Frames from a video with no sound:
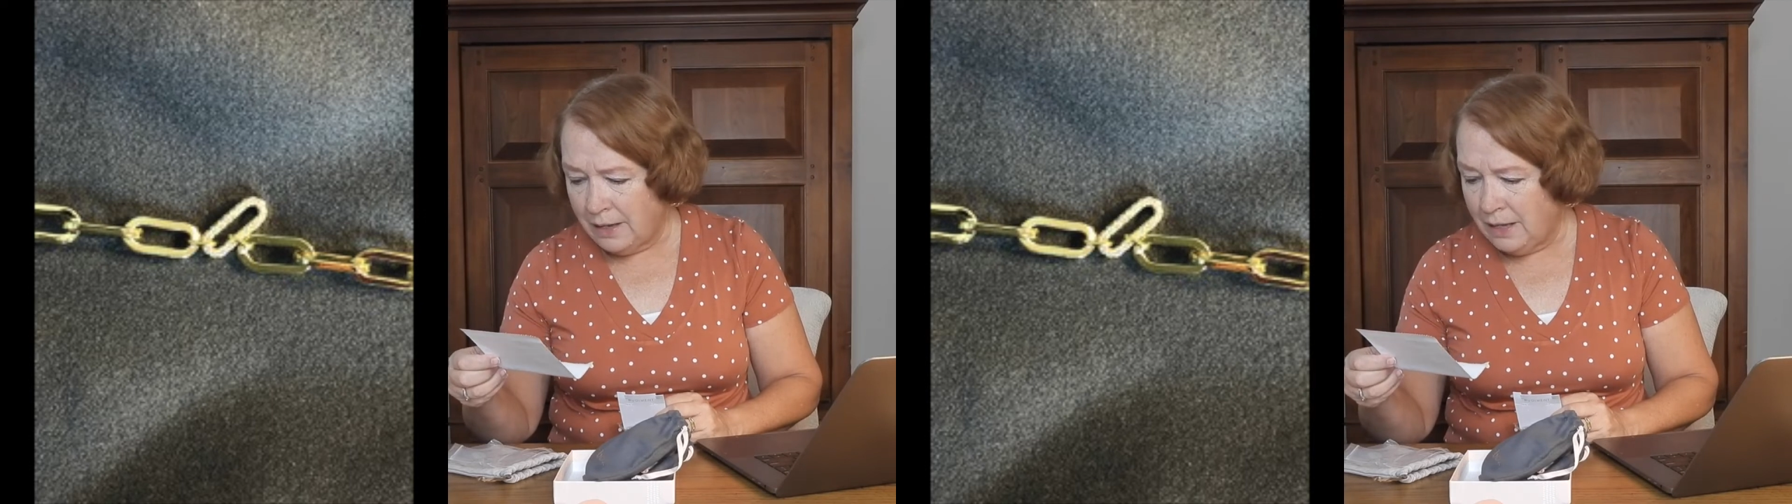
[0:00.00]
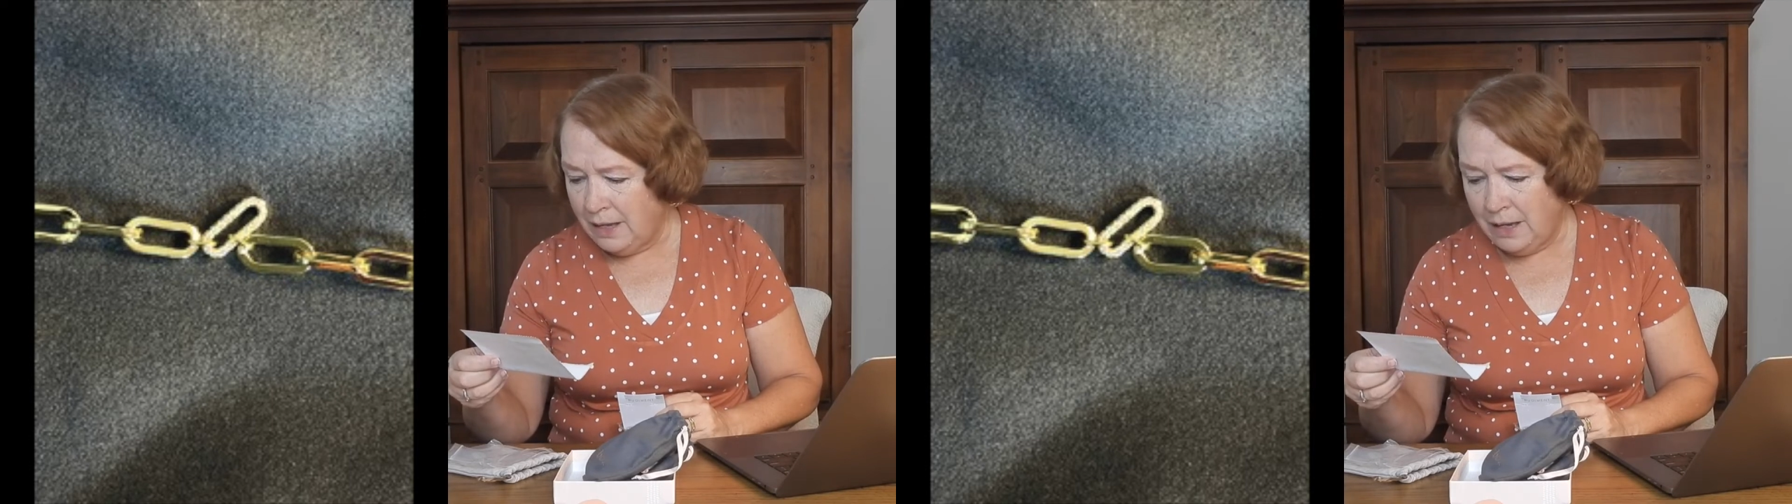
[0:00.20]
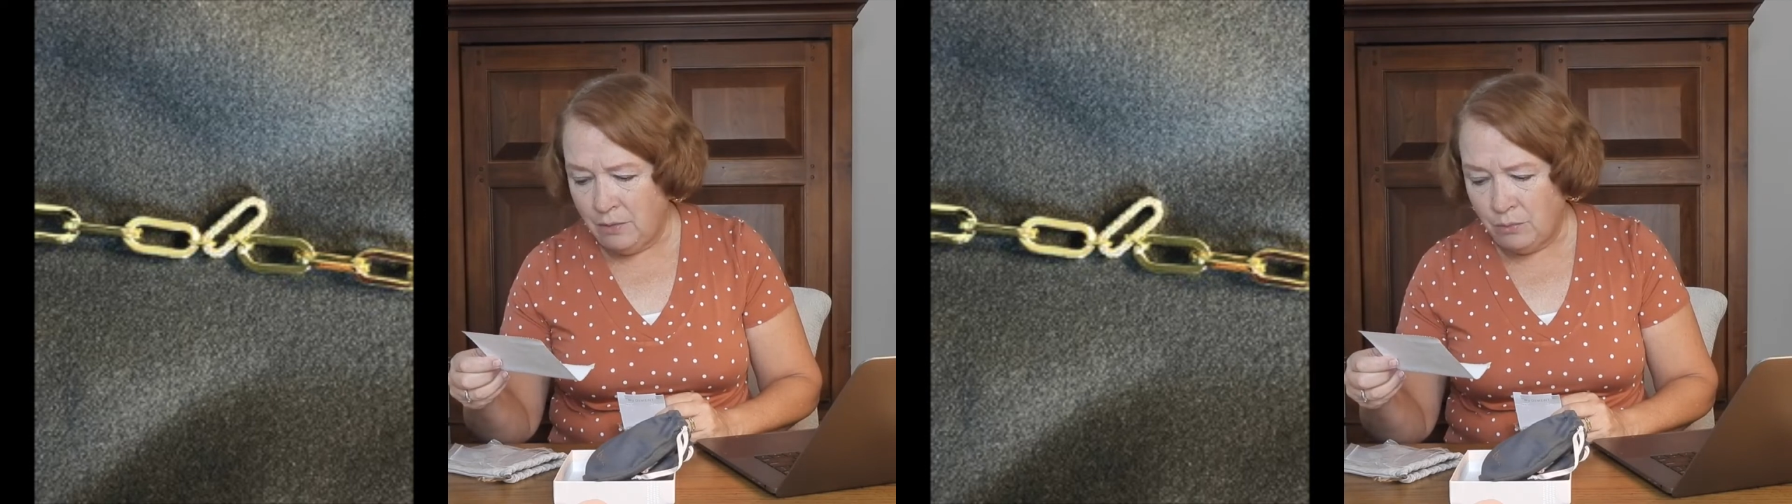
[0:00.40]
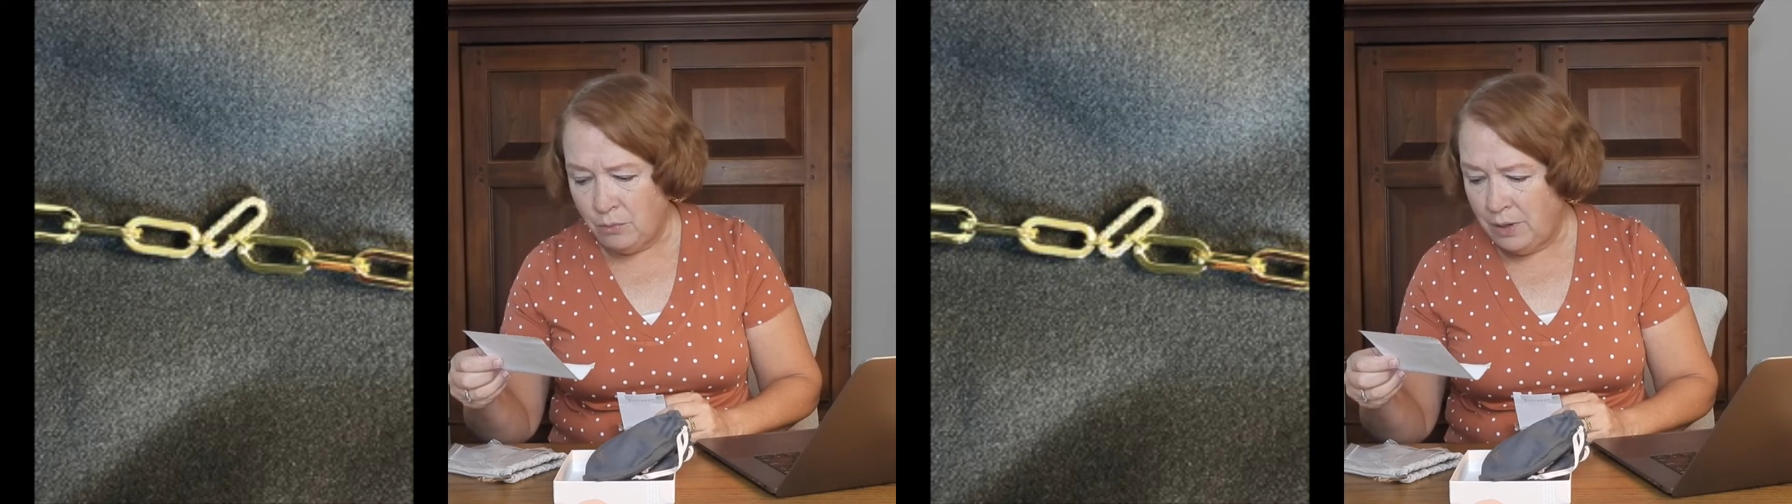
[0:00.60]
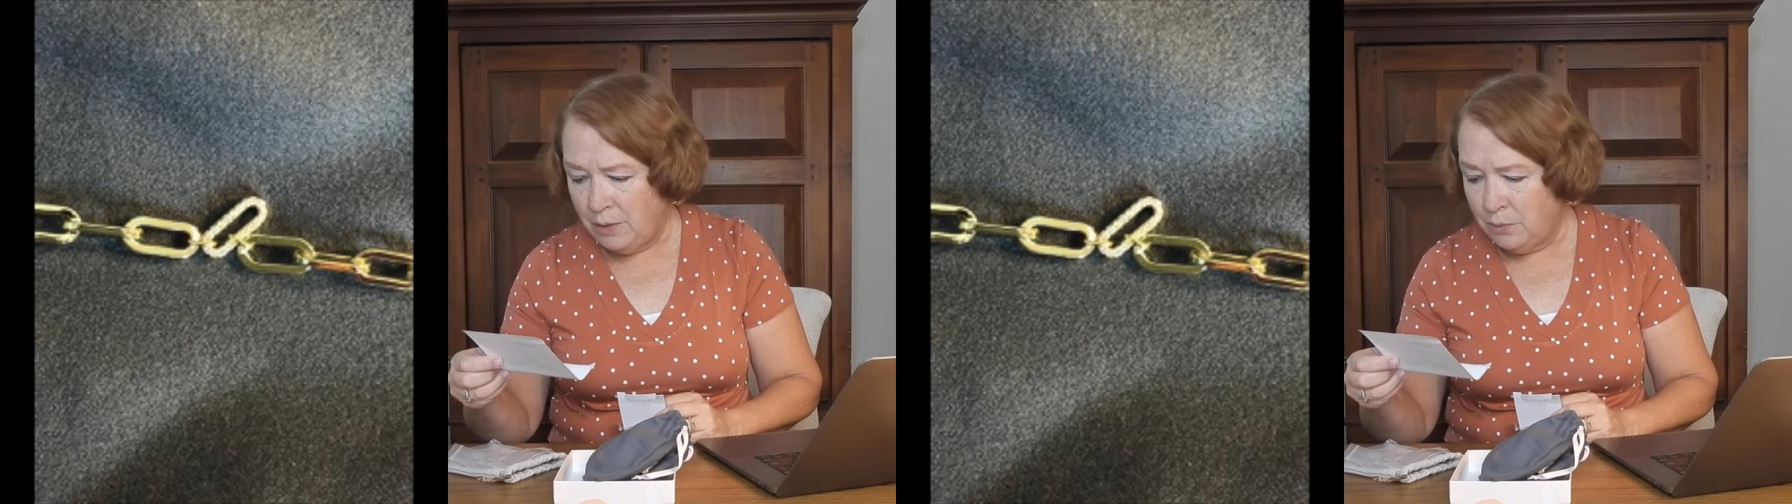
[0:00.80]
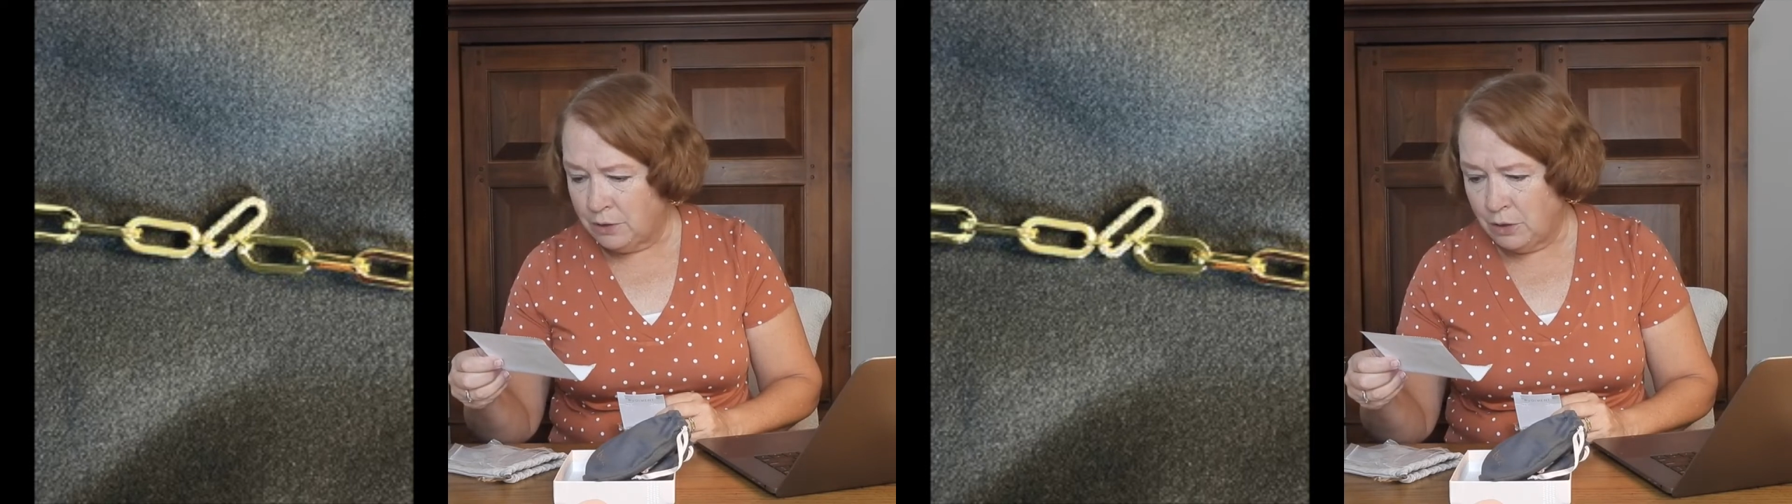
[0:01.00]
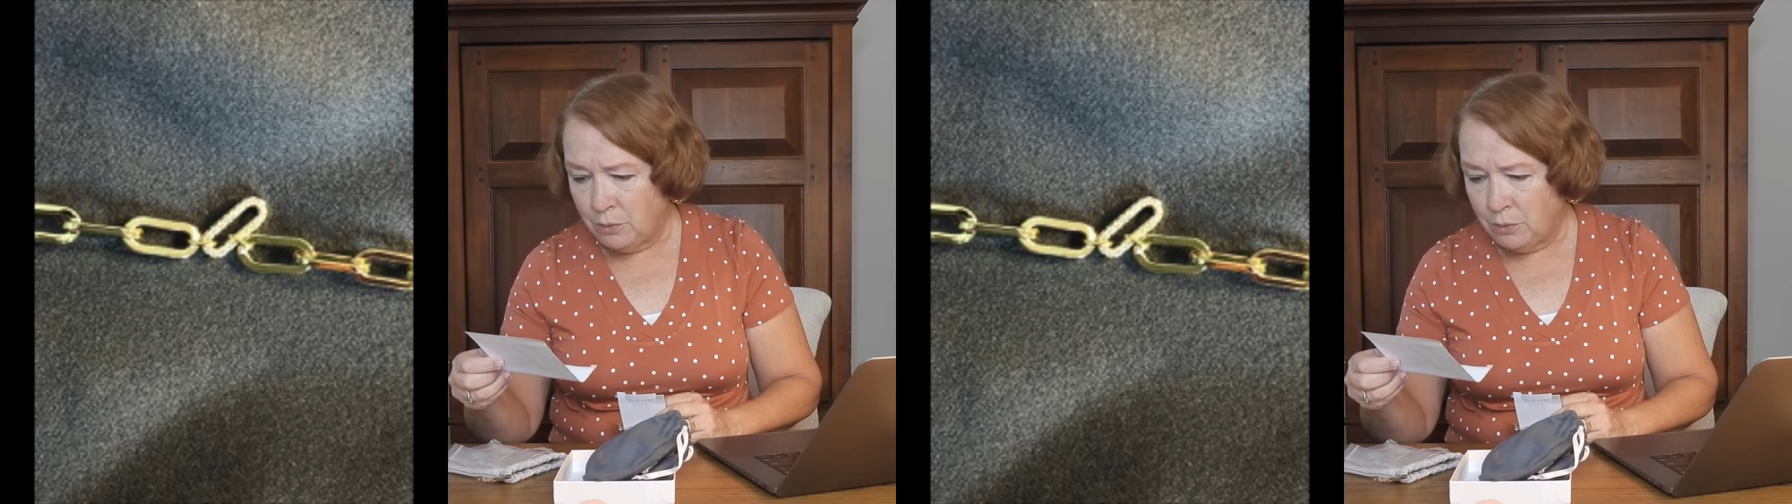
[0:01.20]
I can't read what the